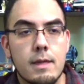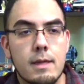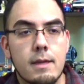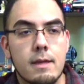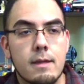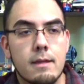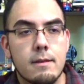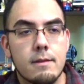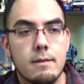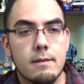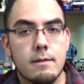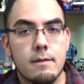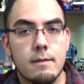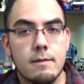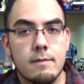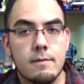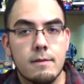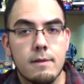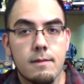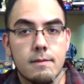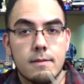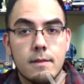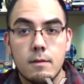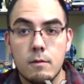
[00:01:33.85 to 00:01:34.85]
and
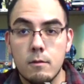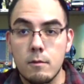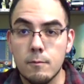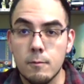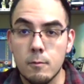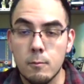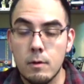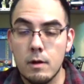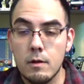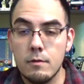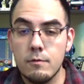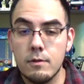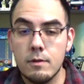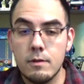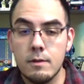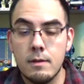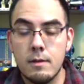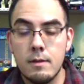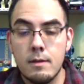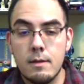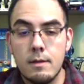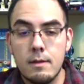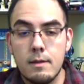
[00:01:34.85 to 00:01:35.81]
say thank you for watching.